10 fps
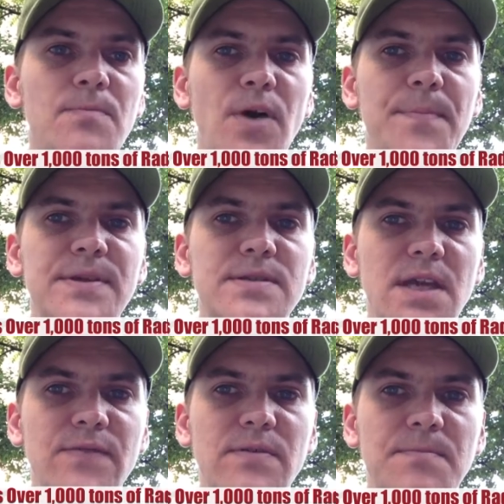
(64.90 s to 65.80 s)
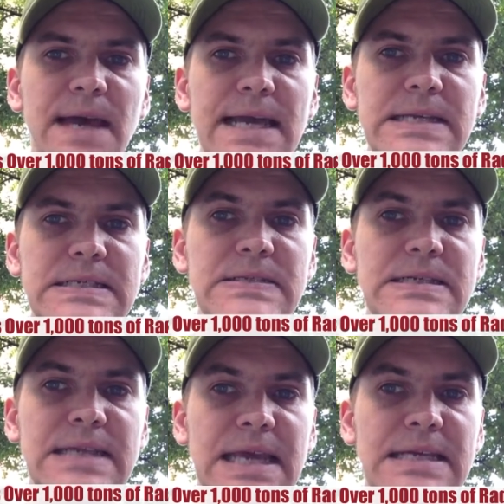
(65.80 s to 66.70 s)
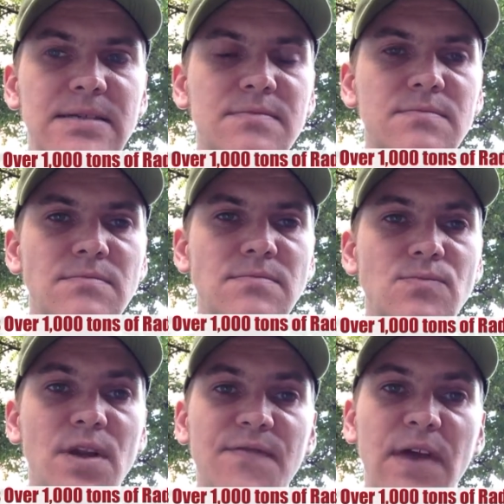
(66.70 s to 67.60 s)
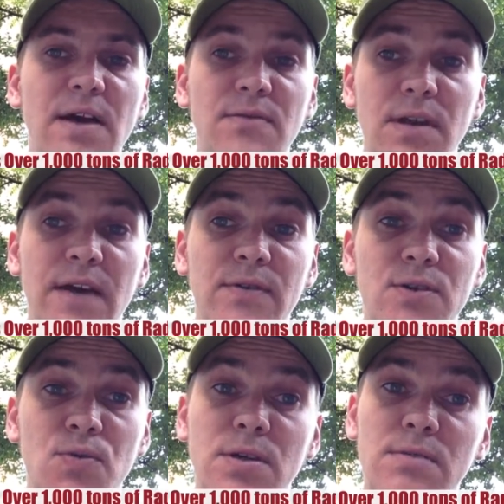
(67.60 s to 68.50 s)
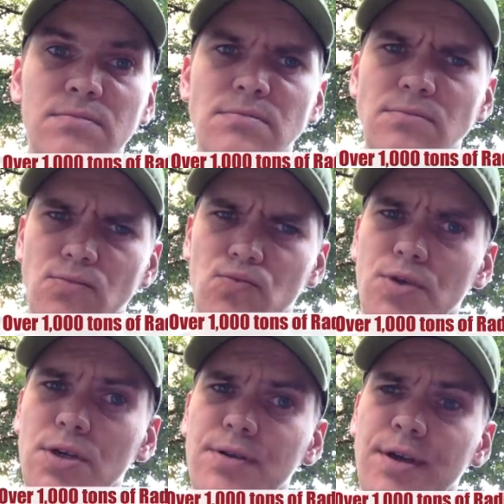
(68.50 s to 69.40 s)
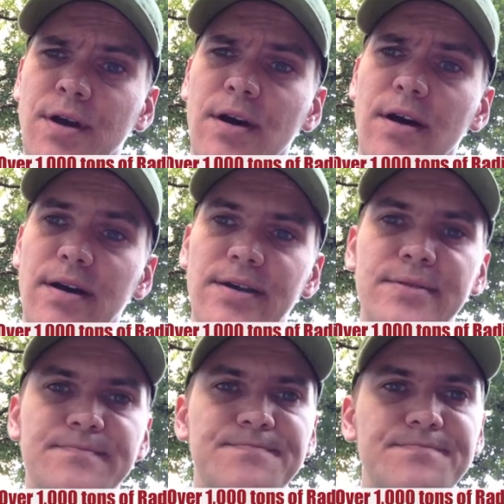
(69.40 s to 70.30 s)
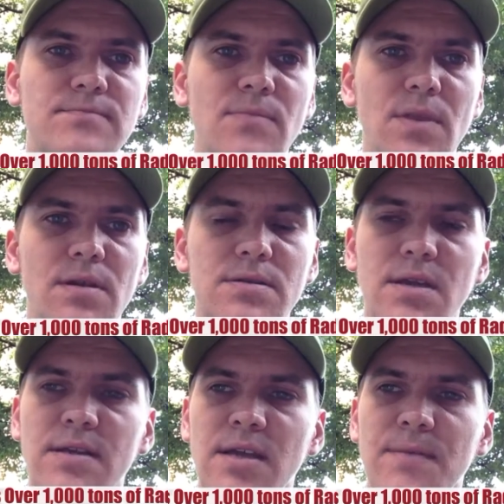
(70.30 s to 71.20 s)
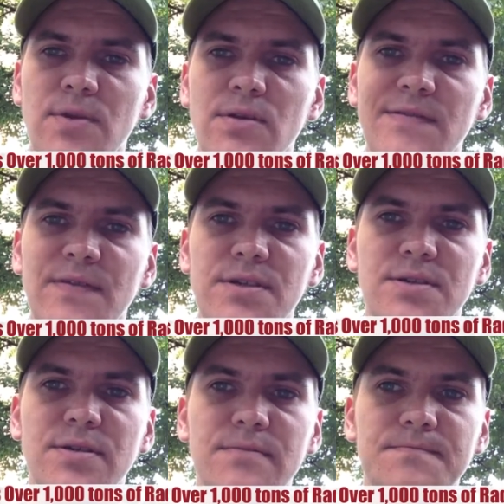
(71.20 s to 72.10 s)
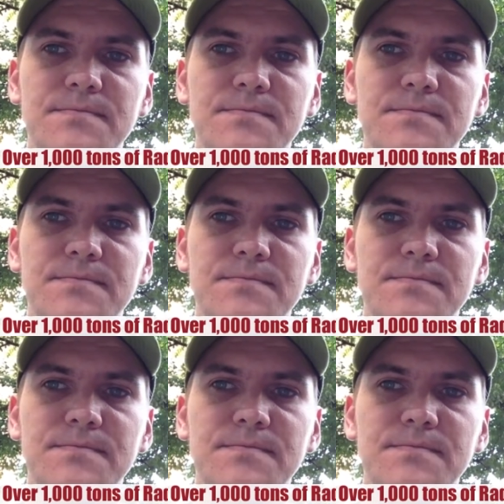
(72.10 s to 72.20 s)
pumping some of it back into the tanks when they found levels were really high, said TEPCO official.